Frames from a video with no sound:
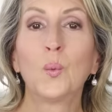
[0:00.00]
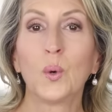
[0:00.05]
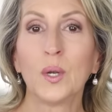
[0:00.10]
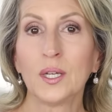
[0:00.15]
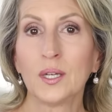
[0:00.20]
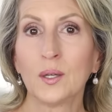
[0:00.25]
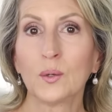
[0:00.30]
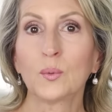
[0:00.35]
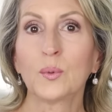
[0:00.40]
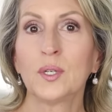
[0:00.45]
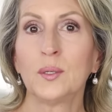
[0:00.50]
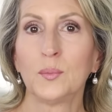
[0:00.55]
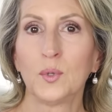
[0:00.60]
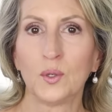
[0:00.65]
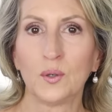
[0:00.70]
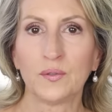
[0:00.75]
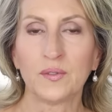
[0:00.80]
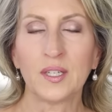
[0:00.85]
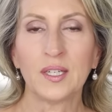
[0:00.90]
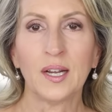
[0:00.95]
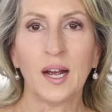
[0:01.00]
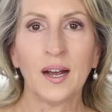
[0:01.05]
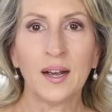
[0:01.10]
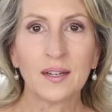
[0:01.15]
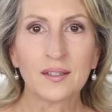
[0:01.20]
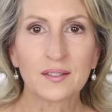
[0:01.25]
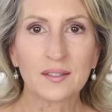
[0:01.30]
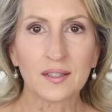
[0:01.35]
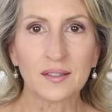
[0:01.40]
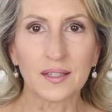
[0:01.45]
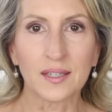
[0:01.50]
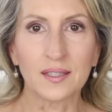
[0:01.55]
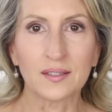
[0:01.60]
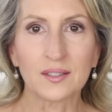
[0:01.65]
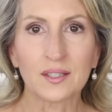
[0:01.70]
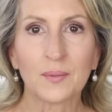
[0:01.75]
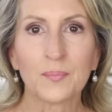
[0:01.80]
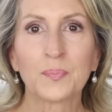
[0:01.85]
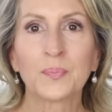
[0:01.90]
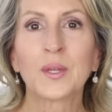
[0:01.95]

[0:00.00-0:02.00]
will remove the oxalates.